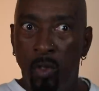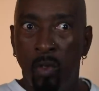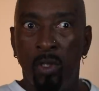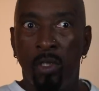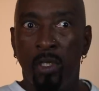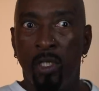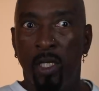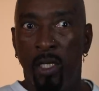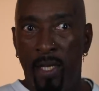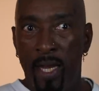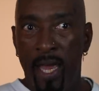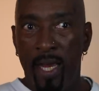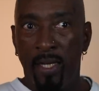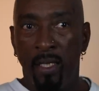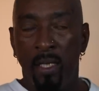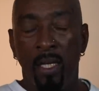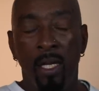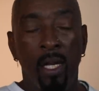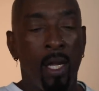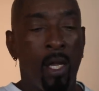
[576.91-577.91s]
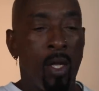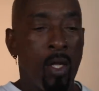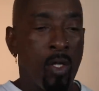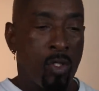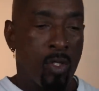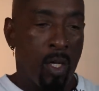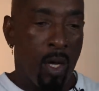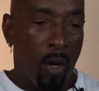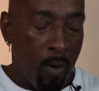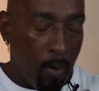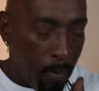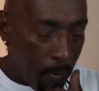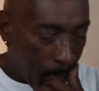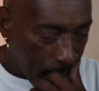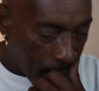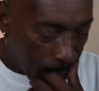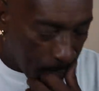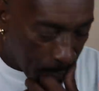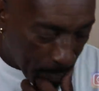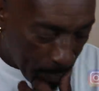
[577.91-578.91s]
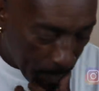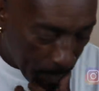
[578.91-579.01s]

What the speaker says: dude is connected. So